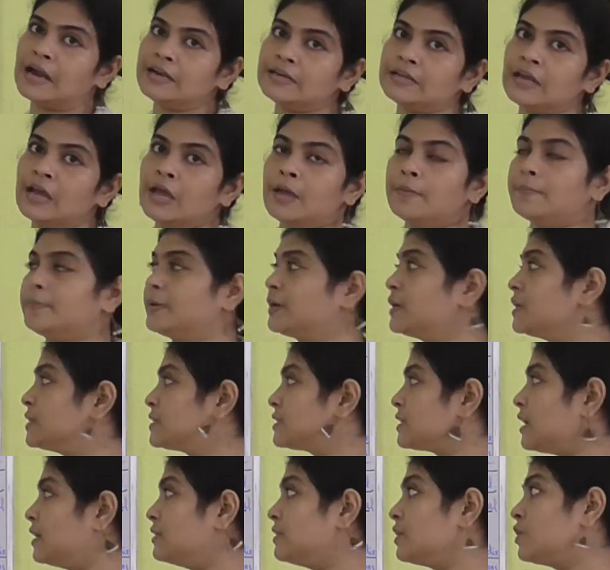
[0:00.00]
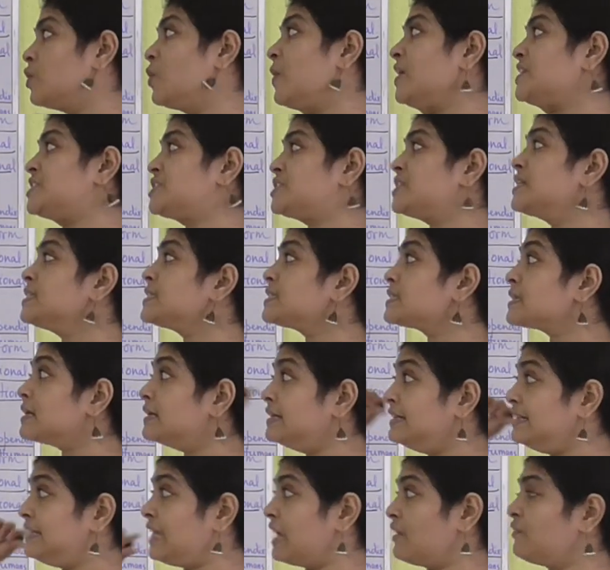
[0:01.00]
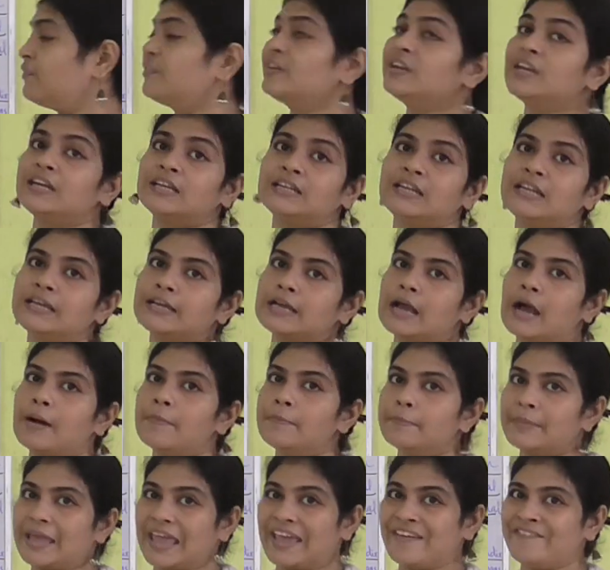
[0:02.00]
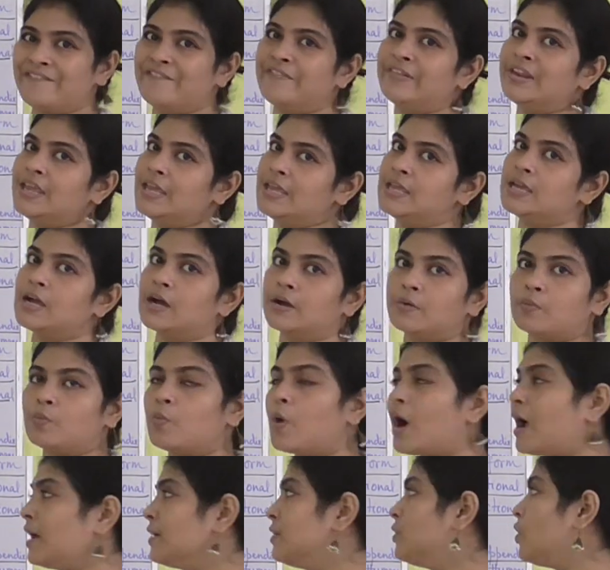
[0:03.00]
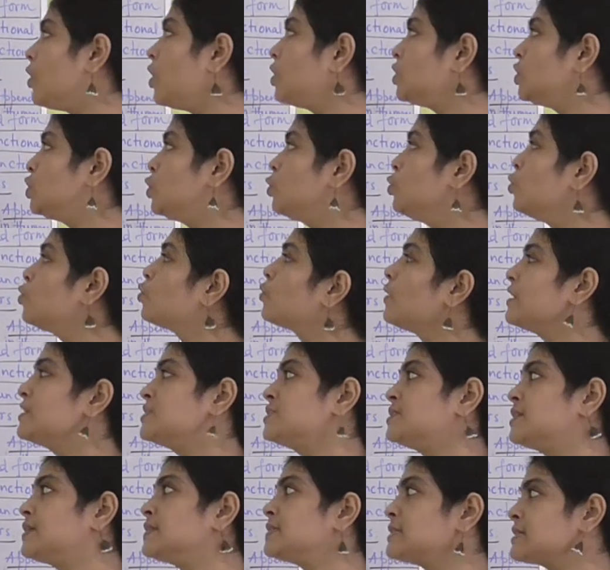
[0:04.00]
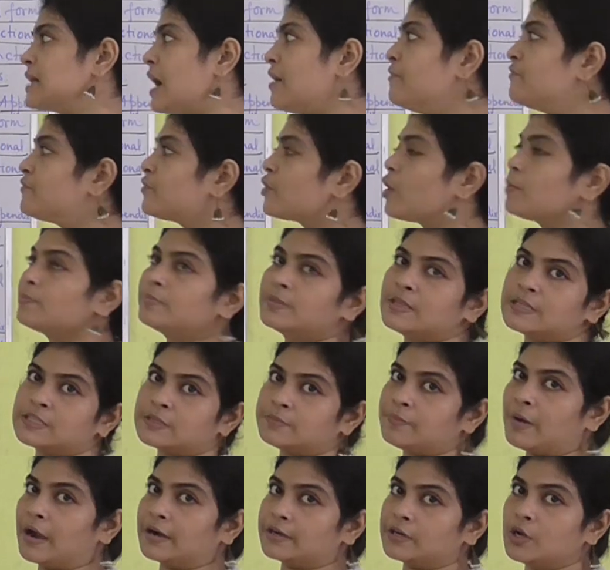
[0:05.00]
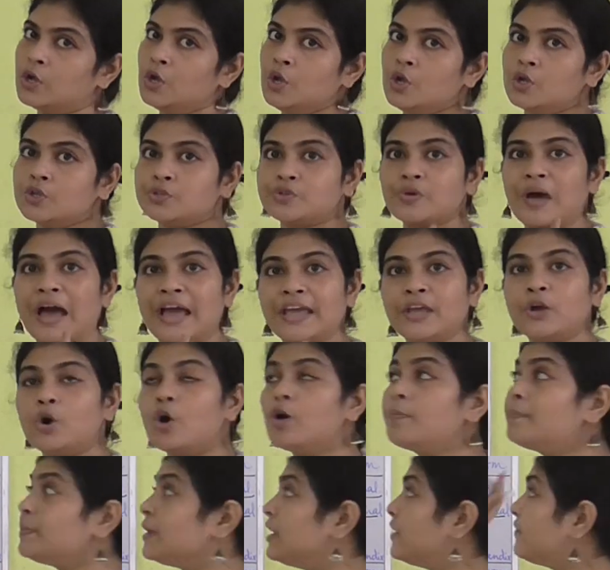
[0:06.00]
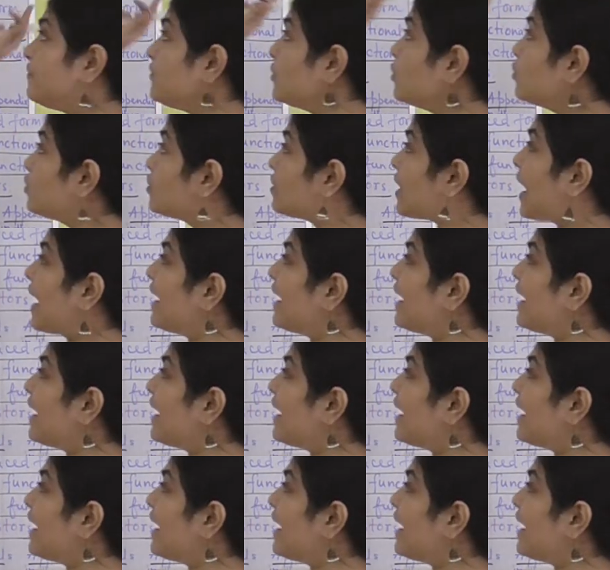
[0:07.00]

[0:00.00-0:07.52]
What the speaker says: part, because the questions definitely come every year, 1 or 2 questions come from this part. So, I hope if you